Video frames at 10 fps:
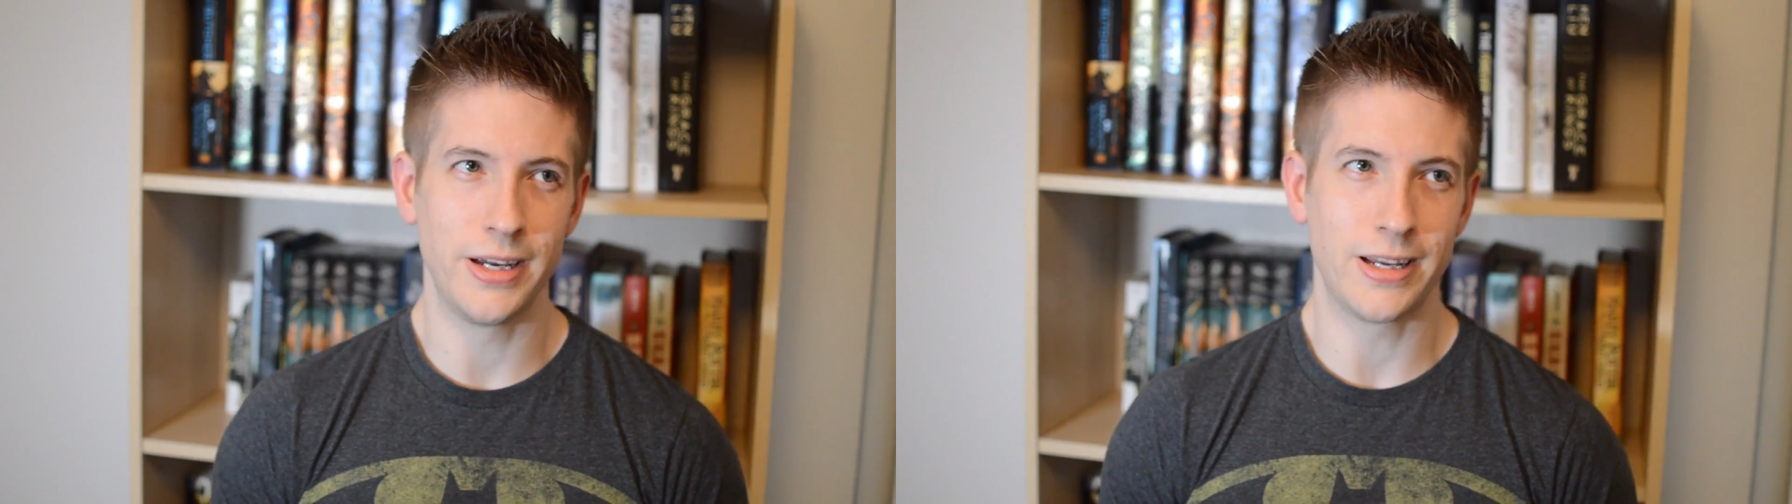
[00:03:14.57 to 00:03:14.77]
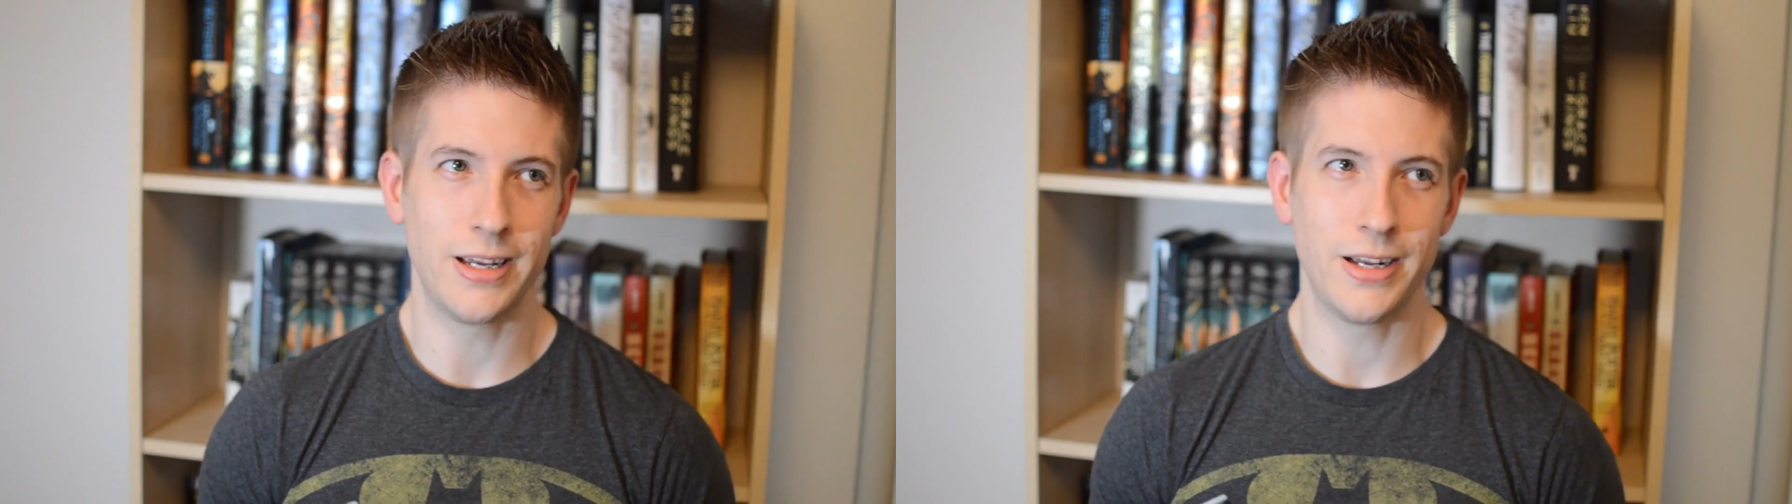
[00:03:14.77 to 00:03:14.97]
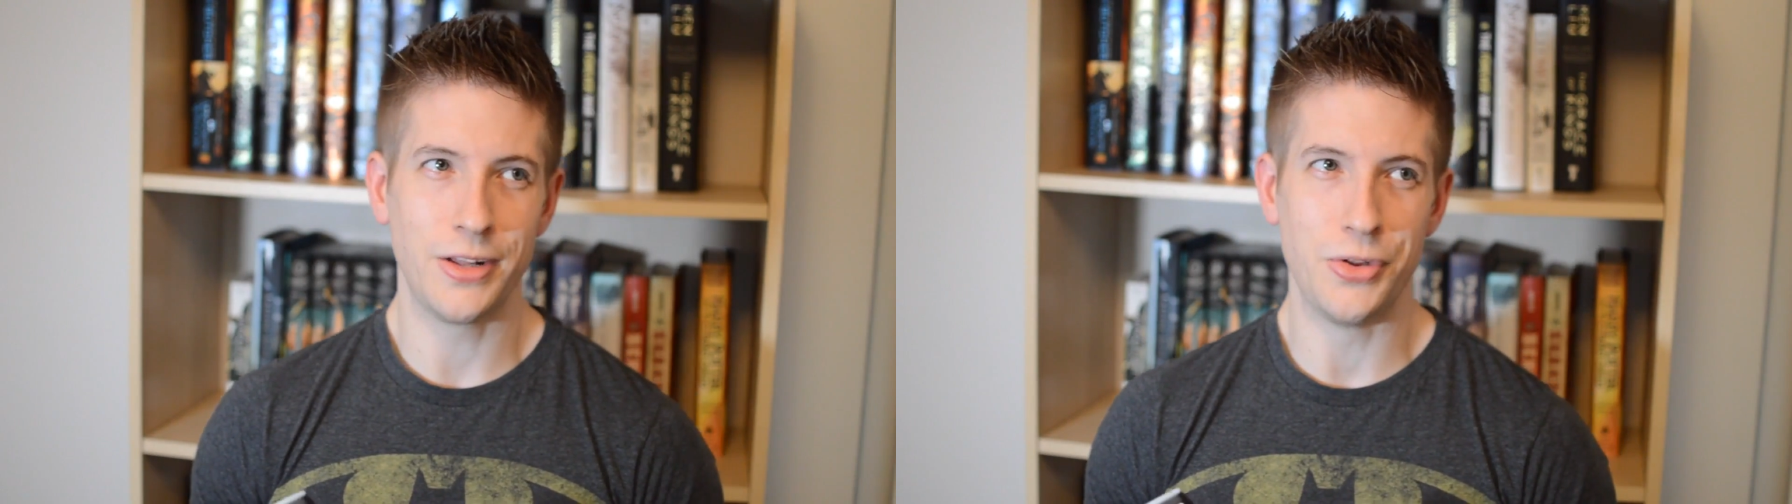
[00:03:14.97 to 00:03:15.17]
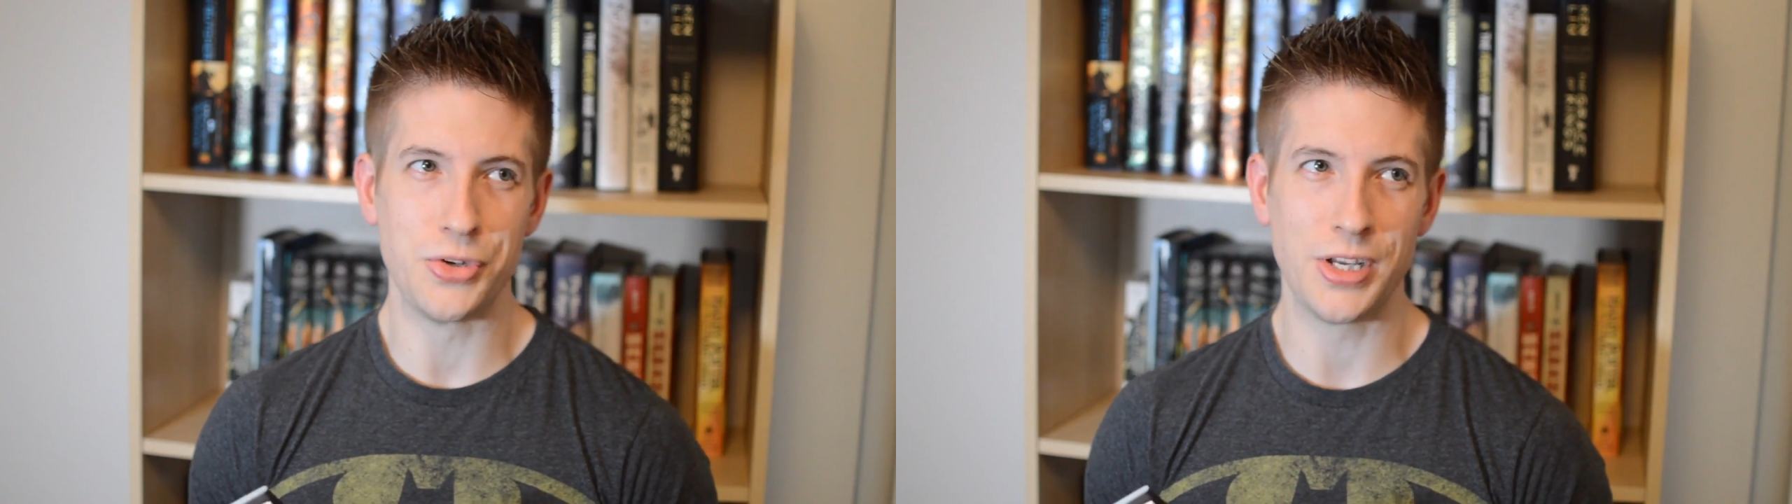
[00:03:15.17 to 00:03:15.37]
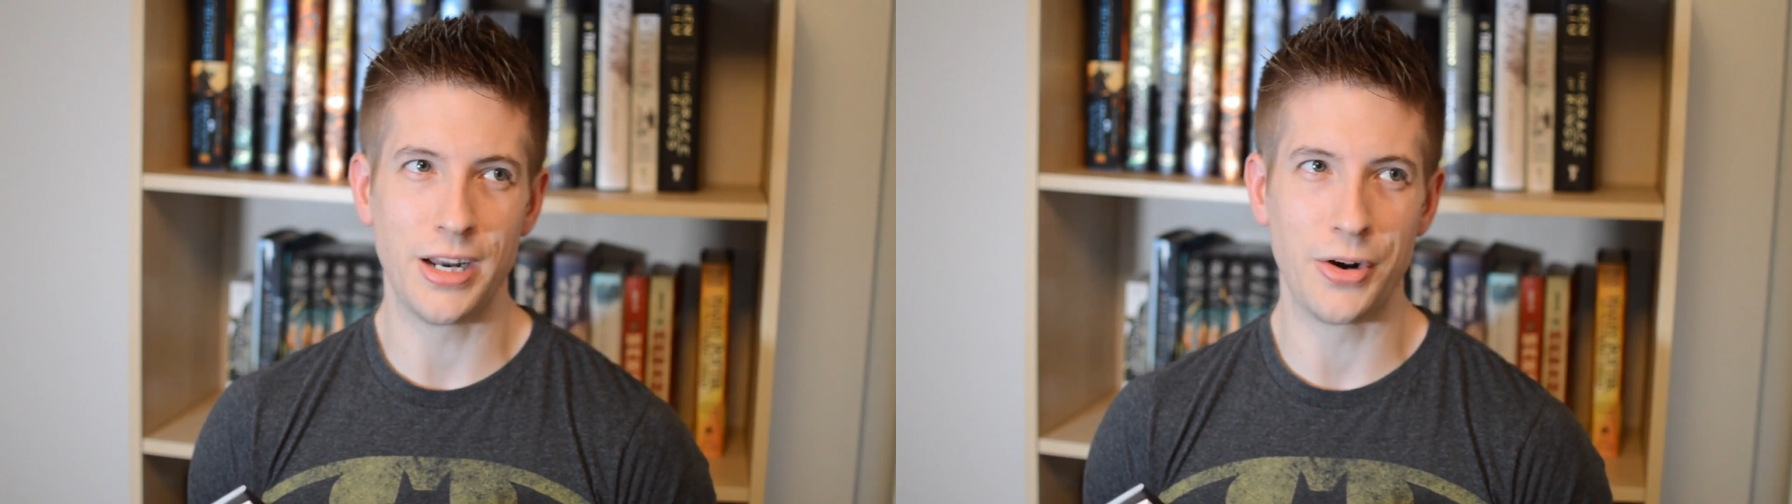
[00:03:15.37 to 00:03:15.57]
like they're
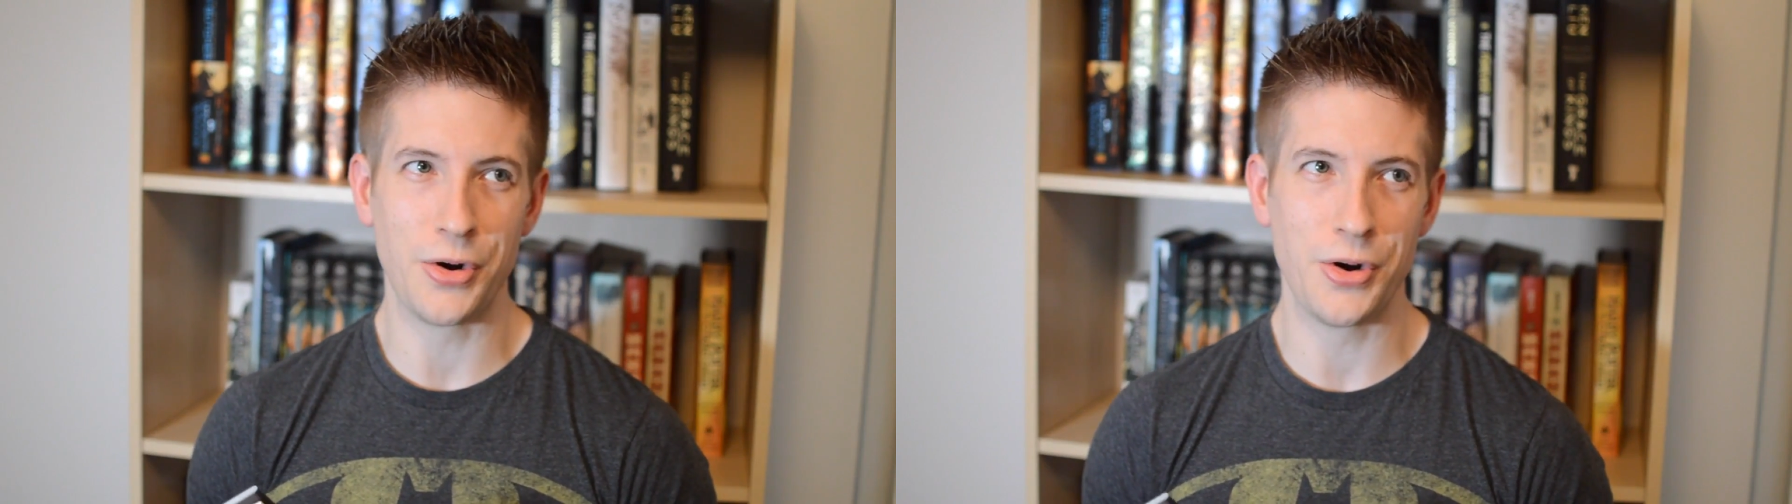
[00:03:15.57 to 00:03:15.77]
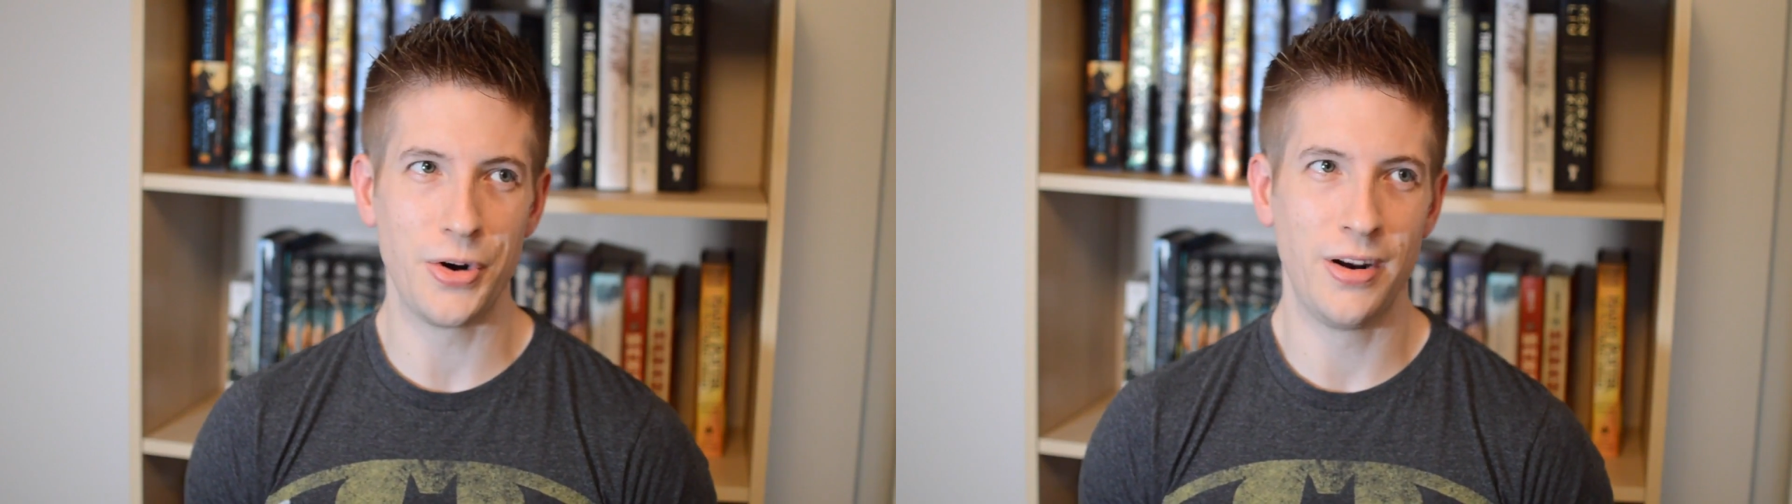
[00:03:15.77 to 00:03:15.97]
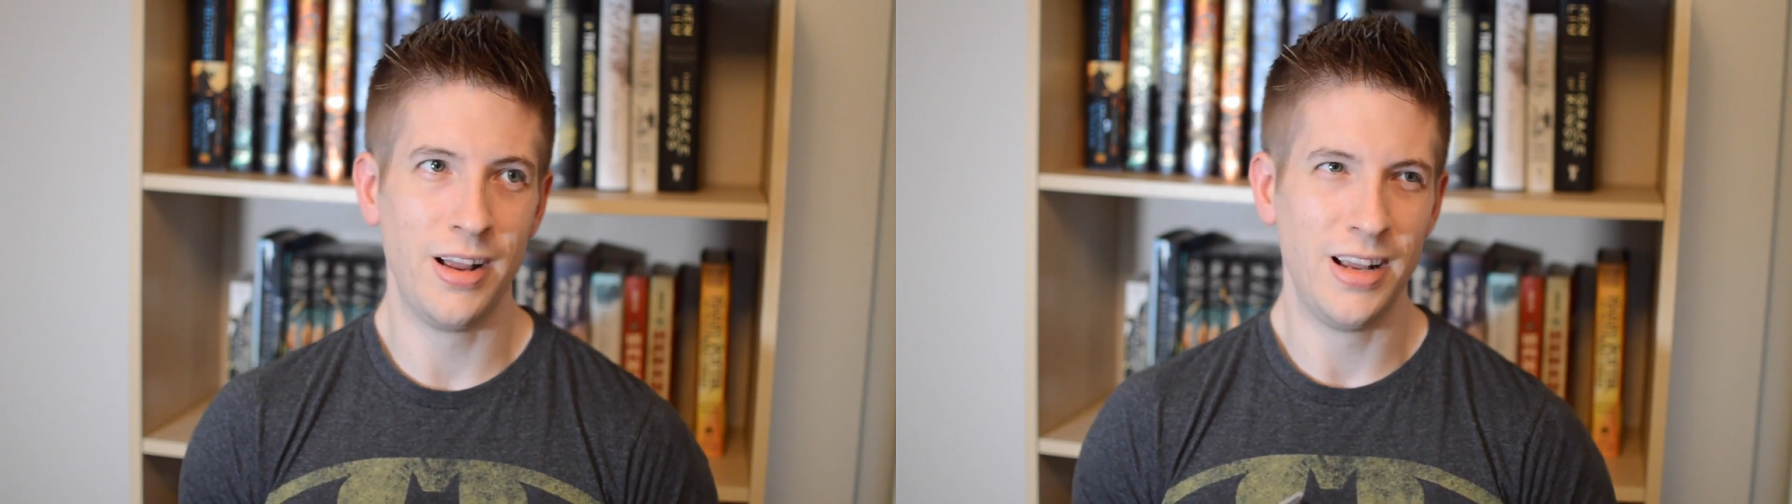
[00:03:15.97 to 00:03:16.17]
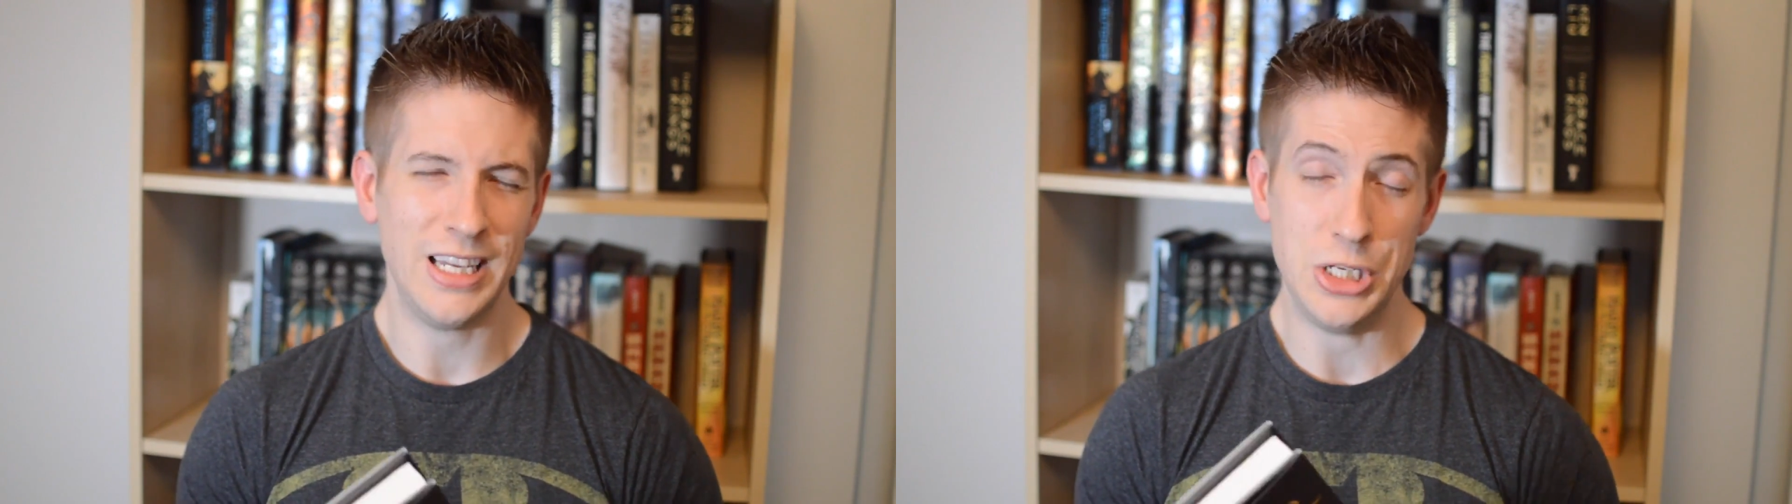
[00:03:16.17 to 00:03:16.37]
sending her,